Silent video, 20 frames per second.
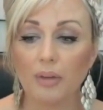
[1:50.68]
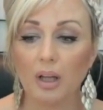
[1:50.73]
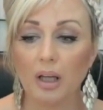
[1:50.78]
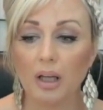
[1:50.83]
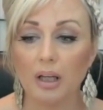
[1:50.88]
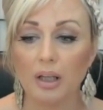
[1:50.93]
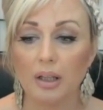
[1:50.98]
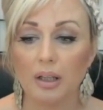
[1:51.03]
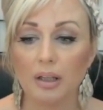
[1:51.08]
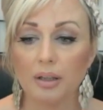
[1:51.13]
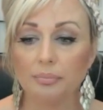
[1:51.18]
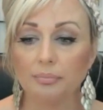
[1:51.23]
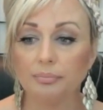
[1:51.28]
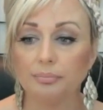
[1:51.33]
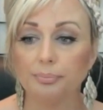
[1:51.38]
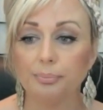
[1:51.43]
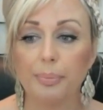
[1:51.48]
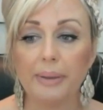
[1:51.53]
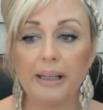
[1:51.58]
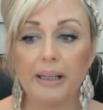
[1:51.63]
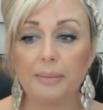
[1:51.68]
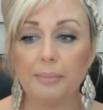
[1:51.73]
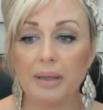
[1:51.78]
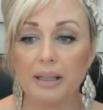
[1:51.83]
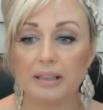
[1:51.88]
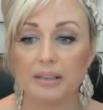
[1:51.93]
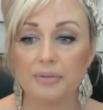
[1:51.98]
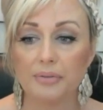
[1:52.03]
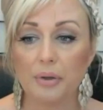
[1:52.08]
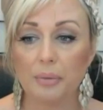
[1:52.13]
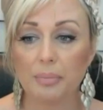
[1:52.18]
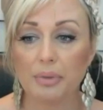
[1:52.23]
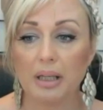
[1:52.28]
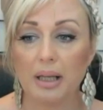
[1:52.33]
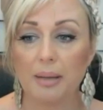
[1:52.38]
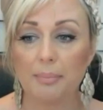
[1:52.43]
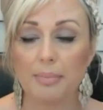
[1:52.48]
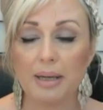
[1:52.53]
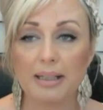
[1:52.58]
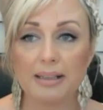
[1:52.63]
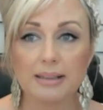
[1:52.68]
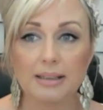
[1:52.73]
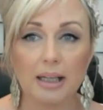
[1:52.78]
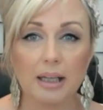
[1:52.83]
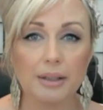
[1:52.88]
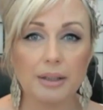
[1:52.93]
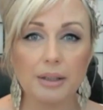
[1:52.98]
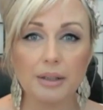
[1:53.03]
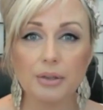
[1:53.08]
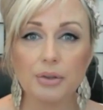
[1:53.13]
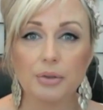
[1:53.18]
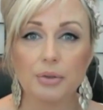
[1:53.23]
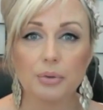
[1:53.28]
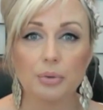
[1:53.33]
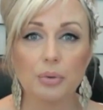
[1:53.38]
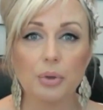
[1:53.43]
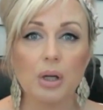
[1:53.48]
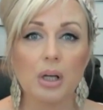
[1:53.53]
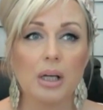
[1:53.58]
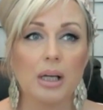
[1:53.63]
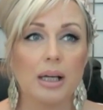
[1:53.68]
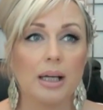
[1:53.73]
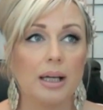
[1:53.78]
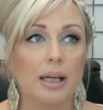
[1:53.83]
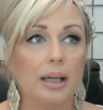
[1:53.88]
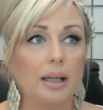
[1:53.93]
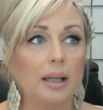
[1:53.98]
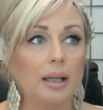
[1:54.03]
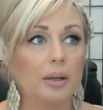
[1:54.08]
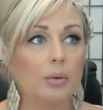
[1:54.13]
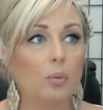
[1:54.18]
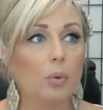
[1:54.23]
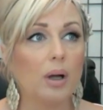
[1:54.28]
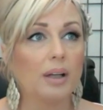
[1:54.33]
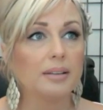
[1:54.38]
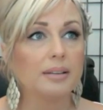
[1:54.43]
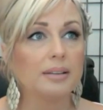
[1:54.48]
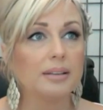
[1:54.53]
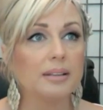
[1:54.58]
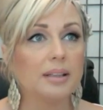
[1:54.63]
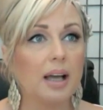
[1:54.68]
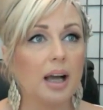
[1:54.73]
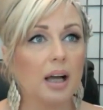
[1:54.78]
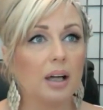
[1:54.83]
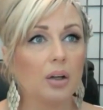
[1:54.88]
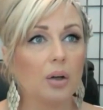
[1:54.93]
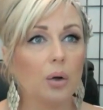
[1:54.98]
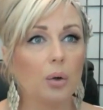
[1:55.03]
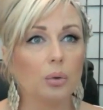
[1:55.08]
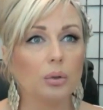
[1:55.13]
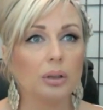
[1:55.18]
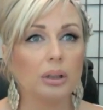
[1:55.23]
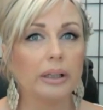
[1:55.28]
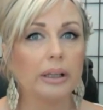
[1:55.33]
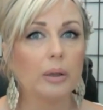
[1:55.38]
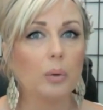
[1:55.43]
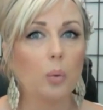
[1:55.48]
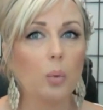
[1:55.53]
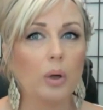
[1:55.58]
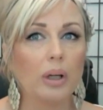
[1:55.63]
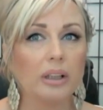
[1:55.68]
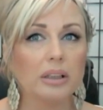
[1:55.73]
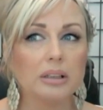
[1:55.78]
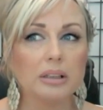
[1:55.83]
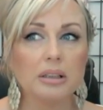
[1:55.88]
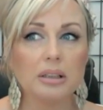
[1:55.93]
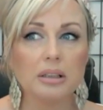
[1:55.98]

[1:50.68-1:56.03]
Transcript: um pigments from Illamasqua. They do uh, ones that are called liquid